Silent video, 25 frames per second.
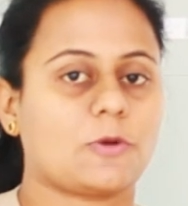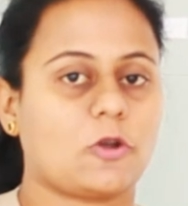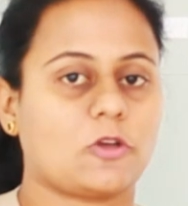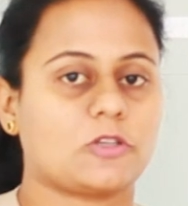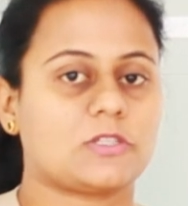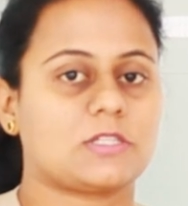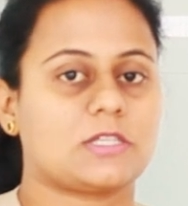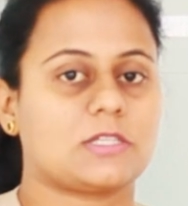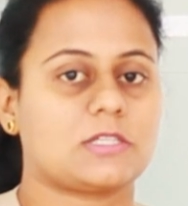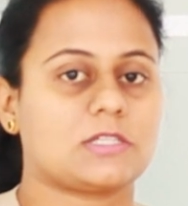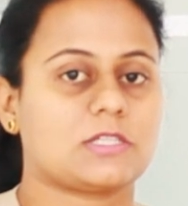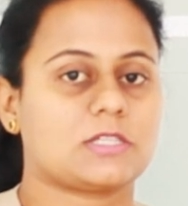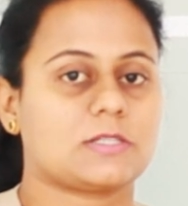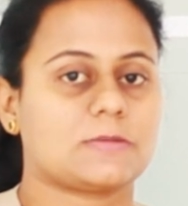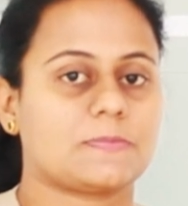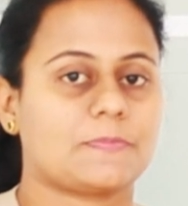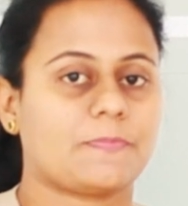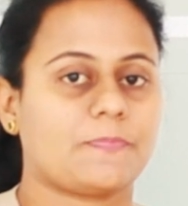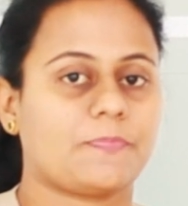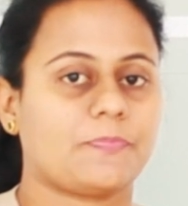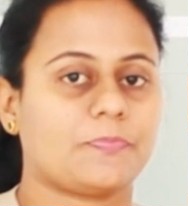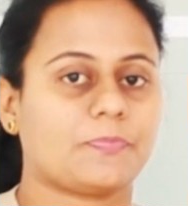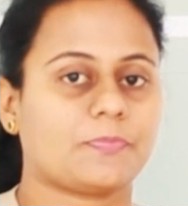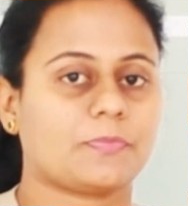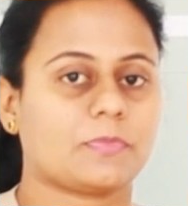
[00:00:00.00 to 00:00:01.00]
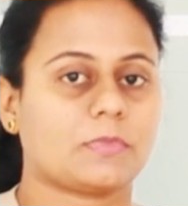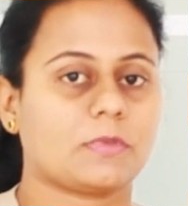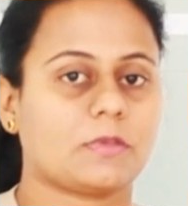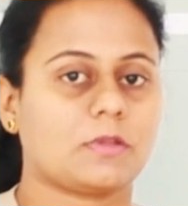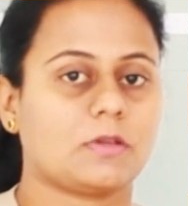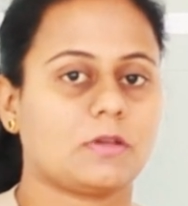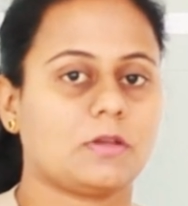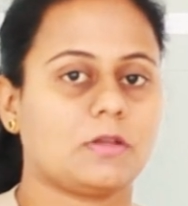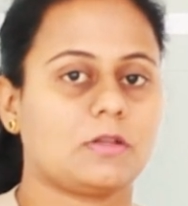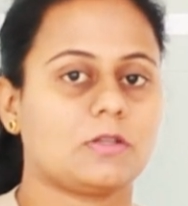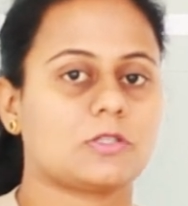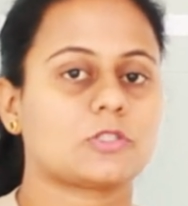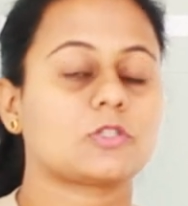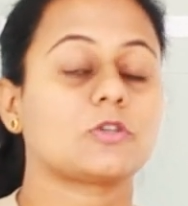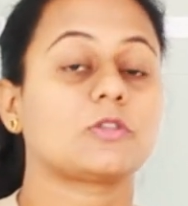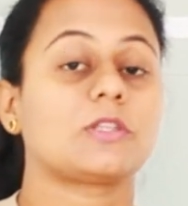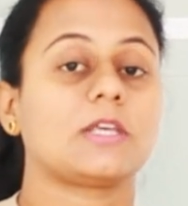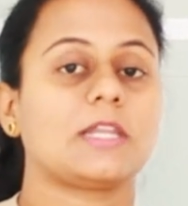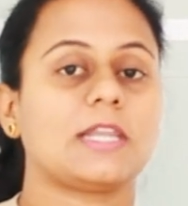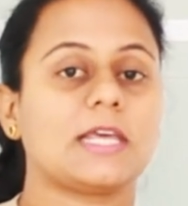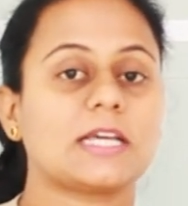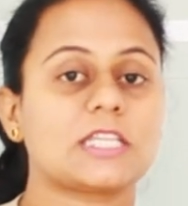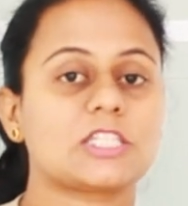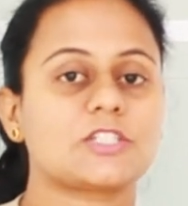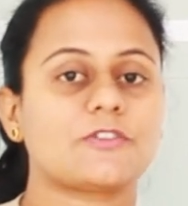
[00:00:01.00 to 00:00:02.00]
in this process.
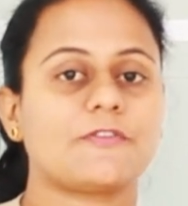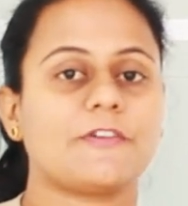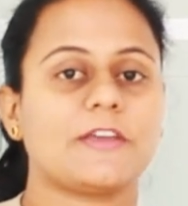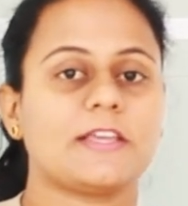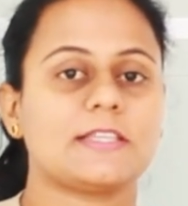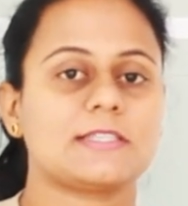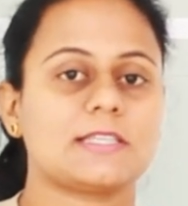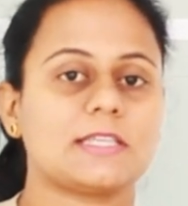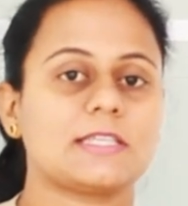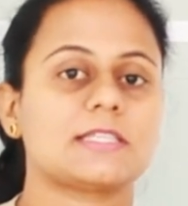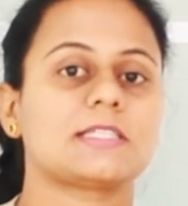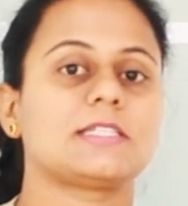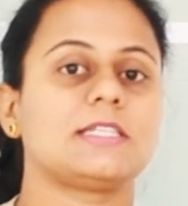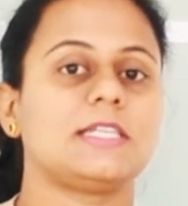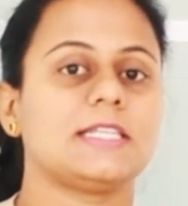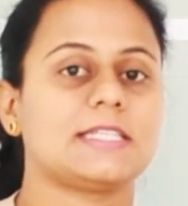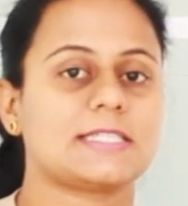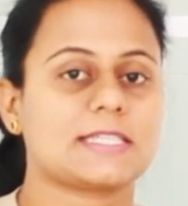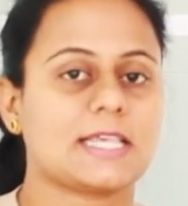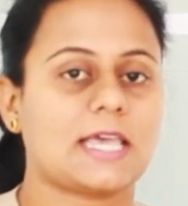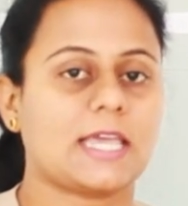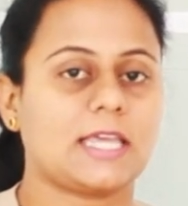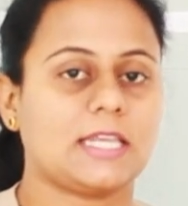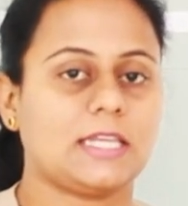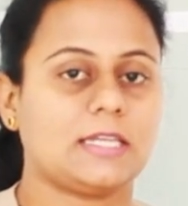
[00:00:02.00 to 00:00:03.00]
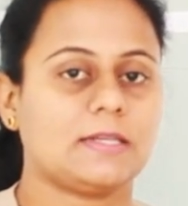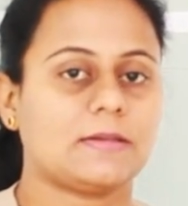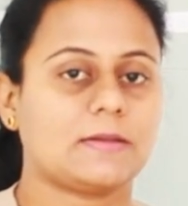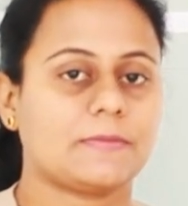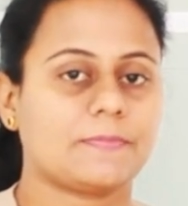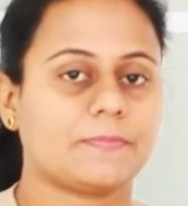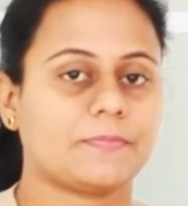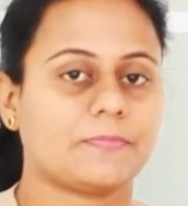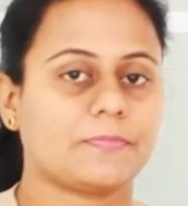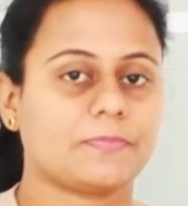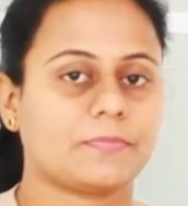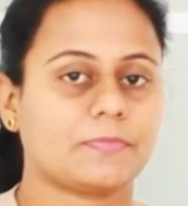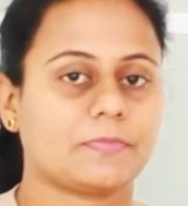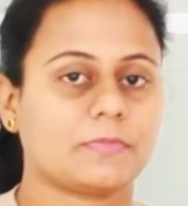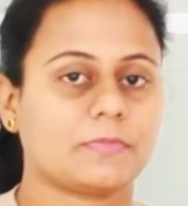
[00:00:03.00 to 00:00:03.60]
So the next phase is design.